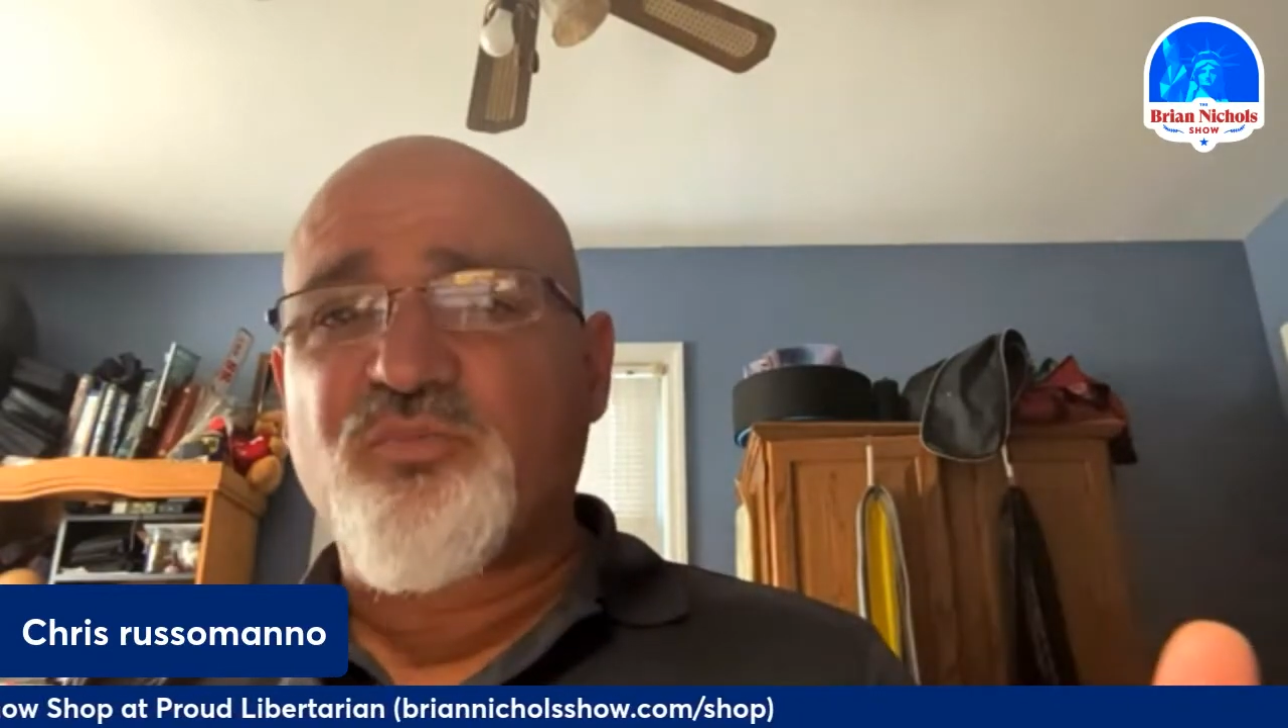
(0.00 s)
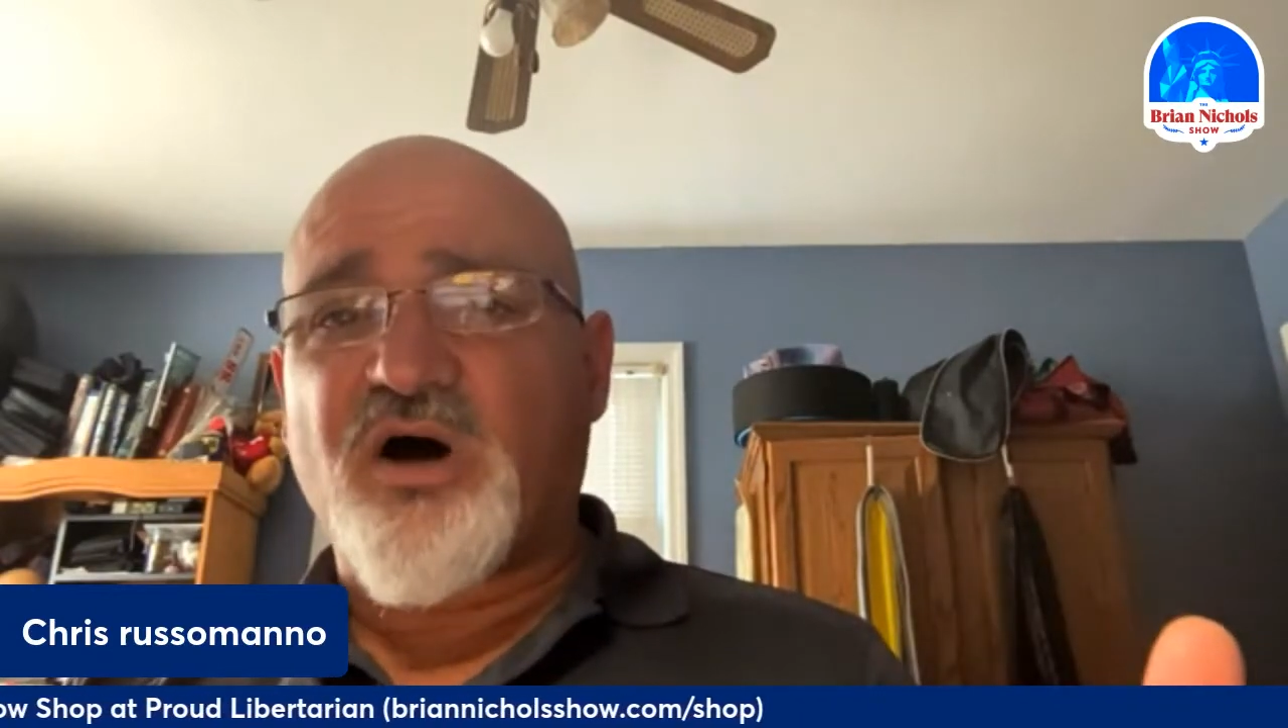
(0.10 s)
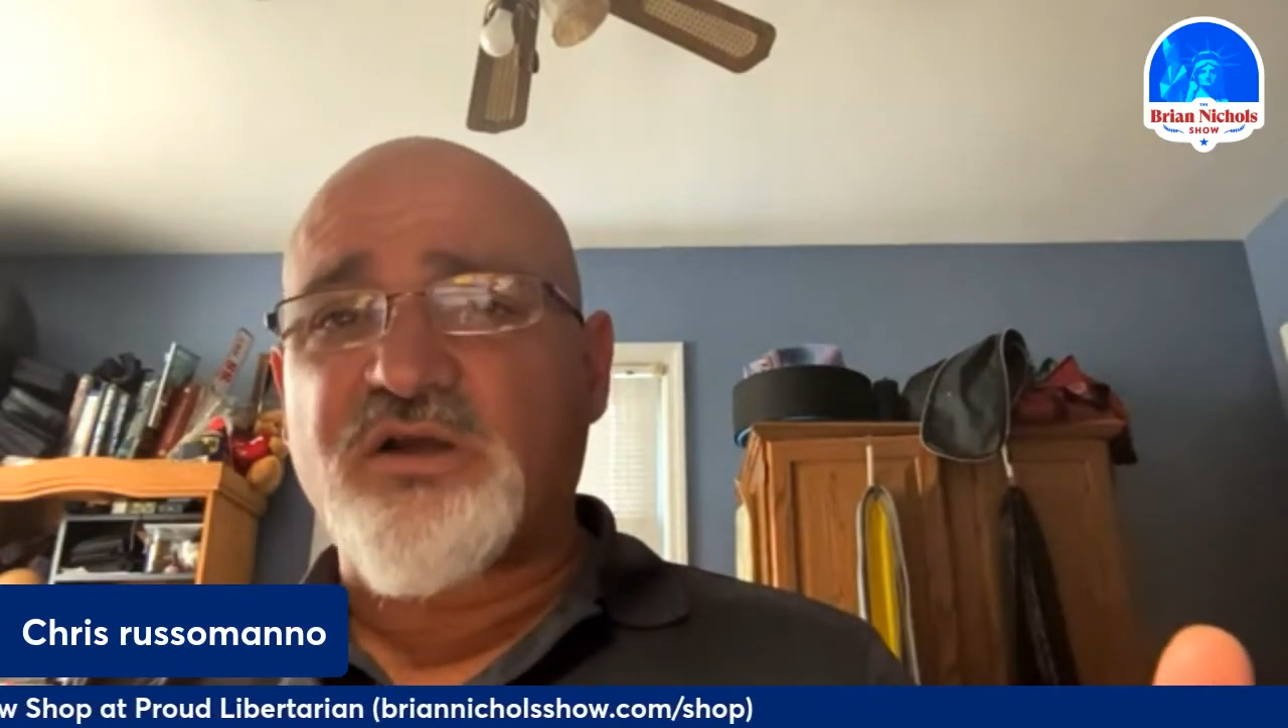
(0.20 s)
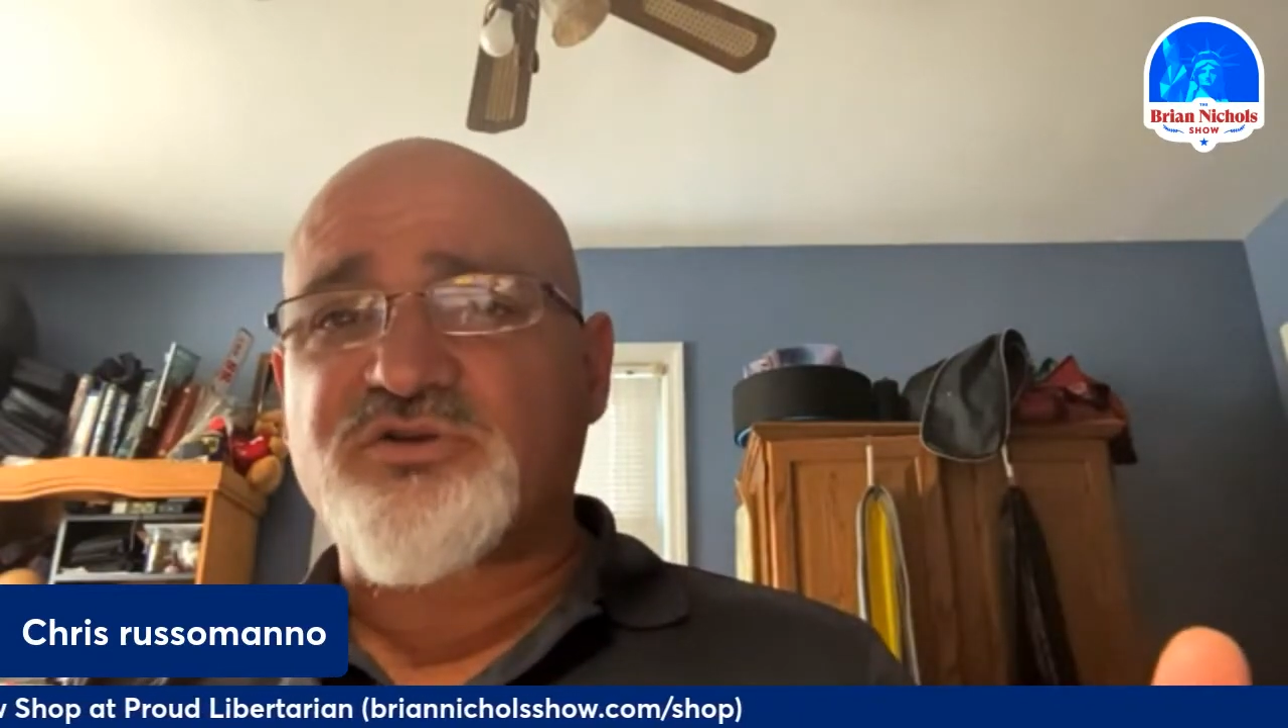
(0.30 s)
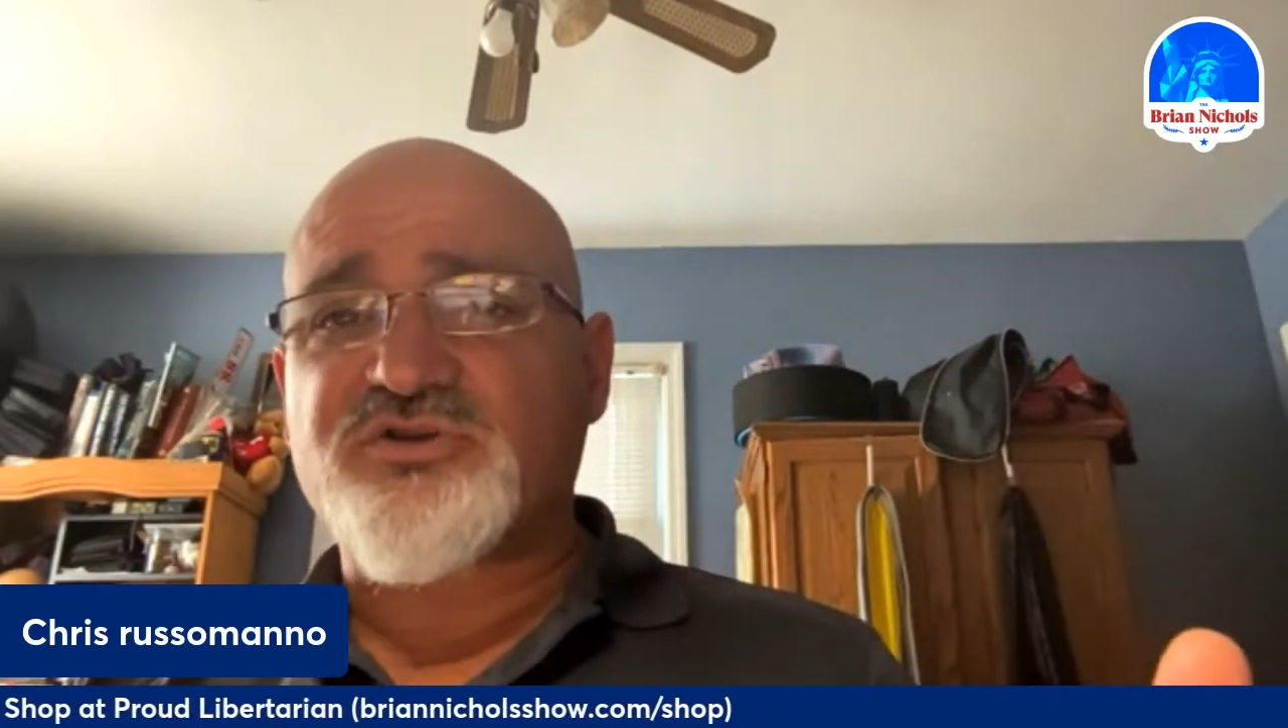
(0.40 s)

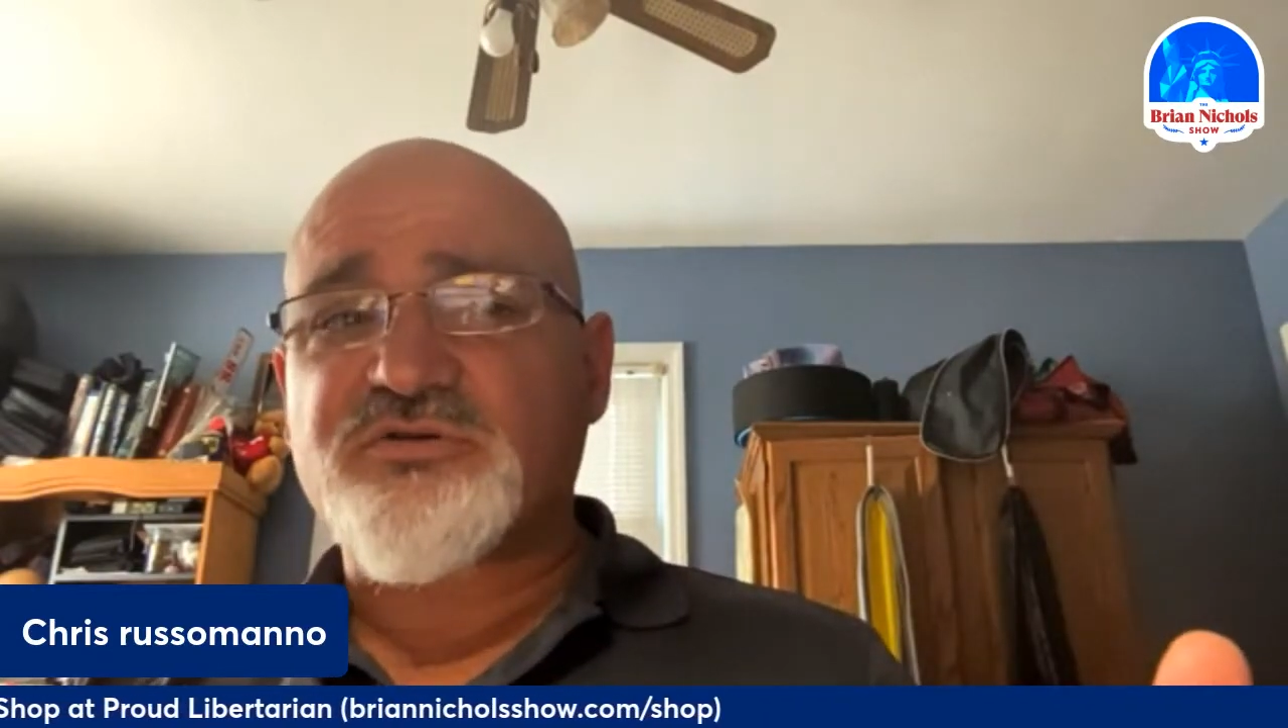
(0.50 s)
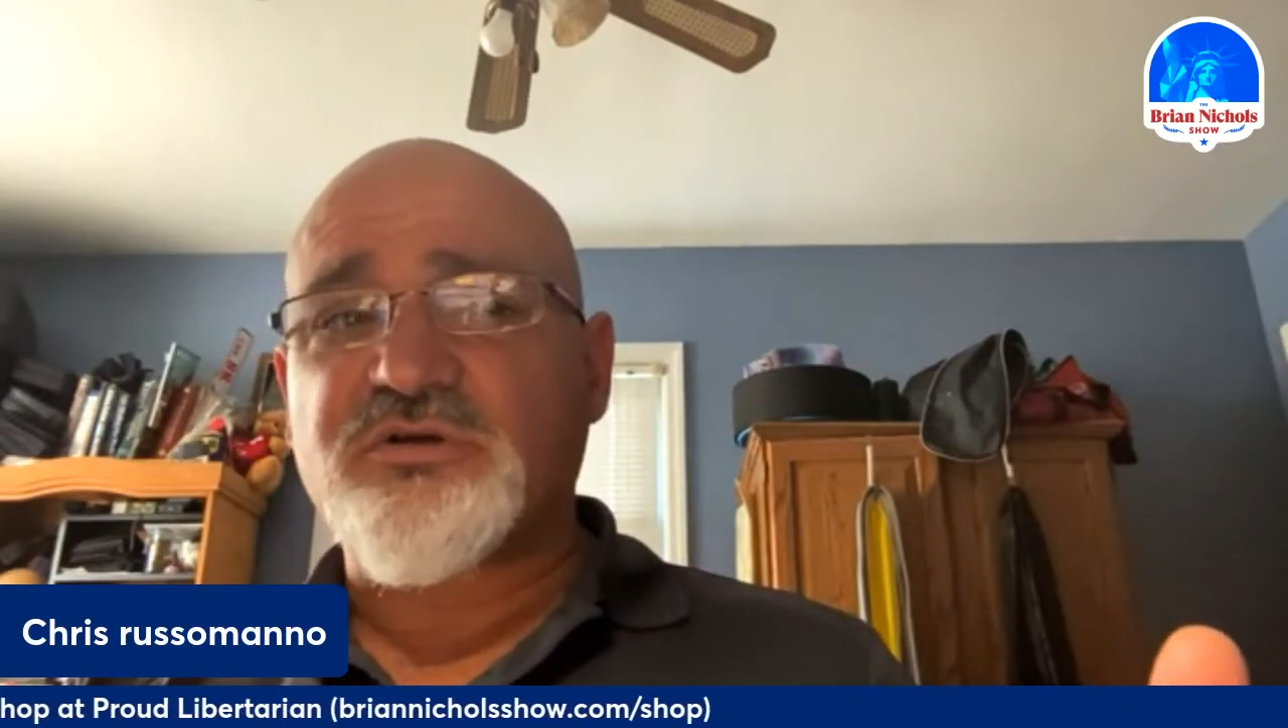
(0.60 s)
punch.